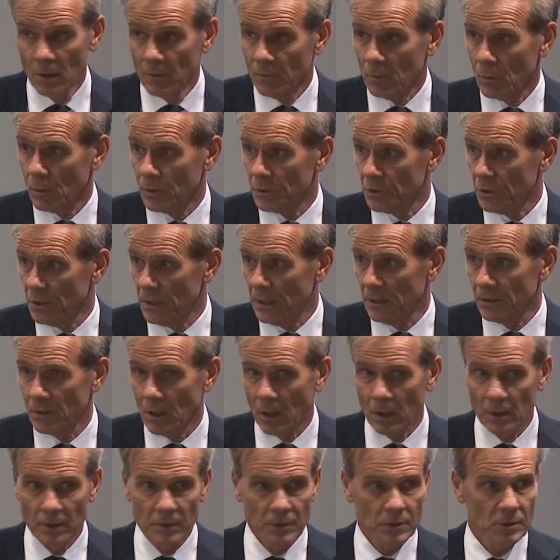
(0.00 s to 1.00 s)
Of course, you need
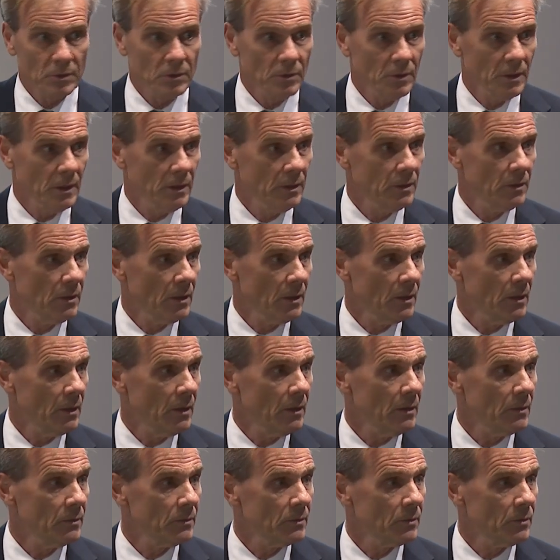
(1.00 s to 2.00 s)
dollars, you need
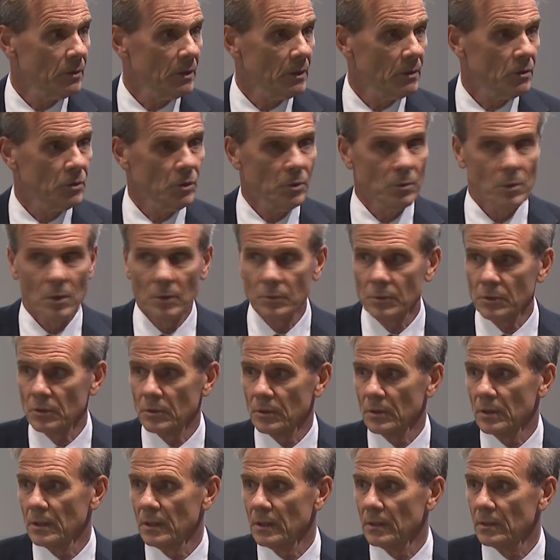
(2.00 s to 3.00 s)

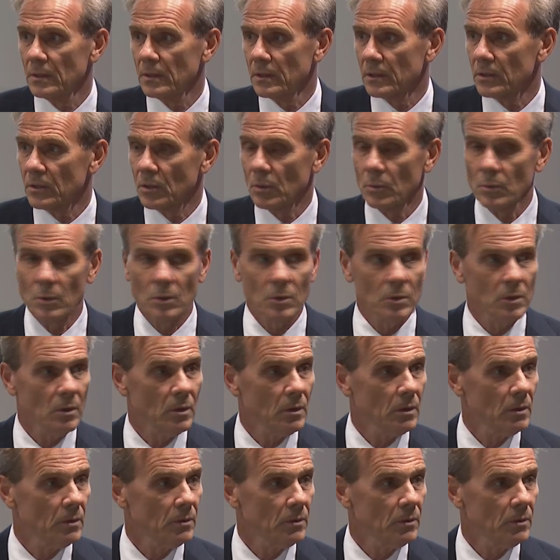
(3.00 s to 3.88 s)
euros, you need kronor,